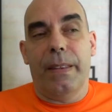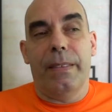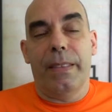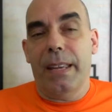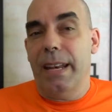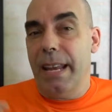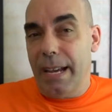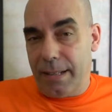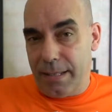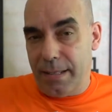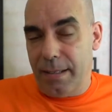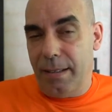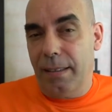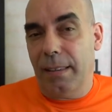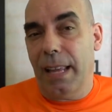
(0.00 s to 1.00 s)
the
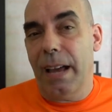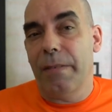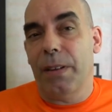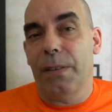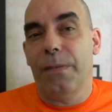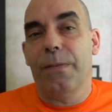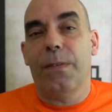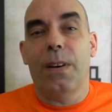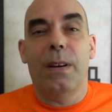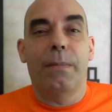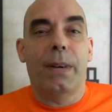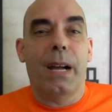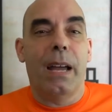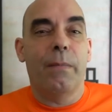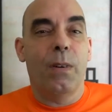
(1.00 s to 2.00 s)
next level
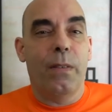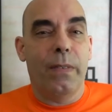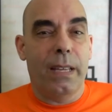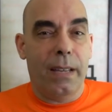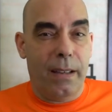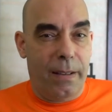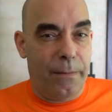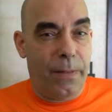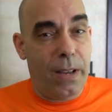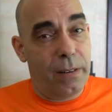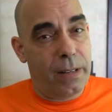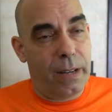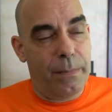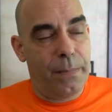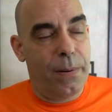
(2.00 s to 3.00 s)
from iMovie,
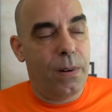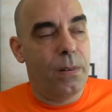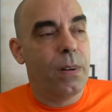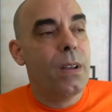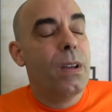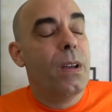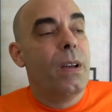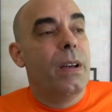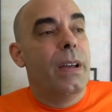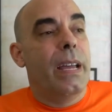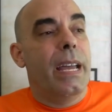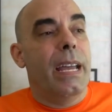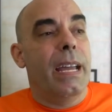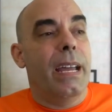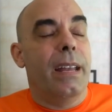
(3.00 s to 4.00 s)
Final Cut Pro.
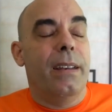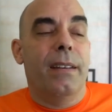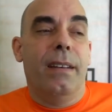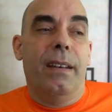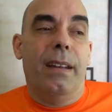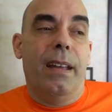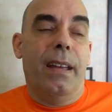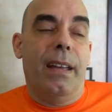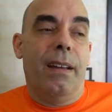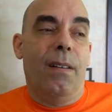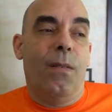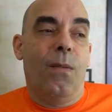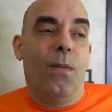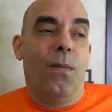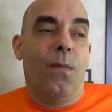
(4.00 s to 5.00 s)
And
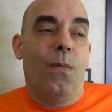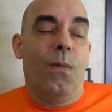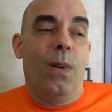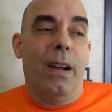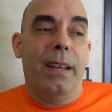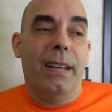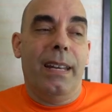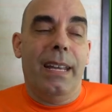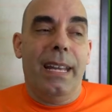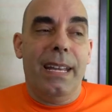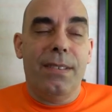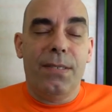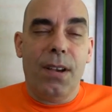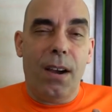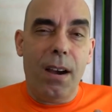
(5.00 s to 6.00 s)
what
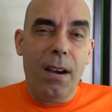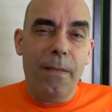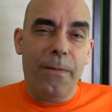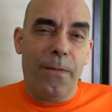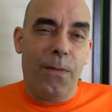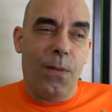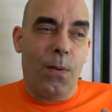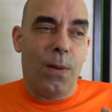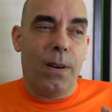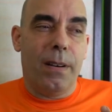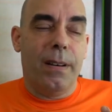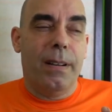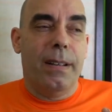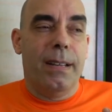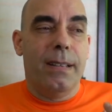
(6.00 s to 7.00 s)
is hard
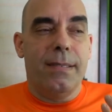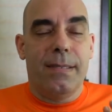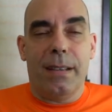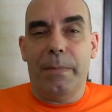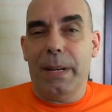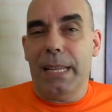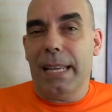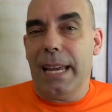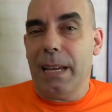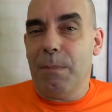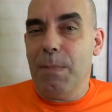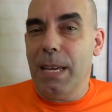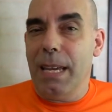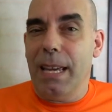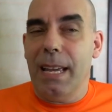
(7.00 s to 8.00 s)
for somebody like
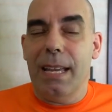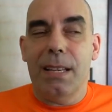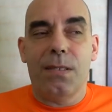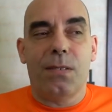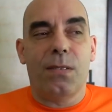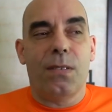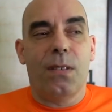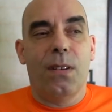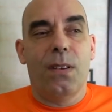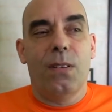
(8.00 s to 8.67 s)
me is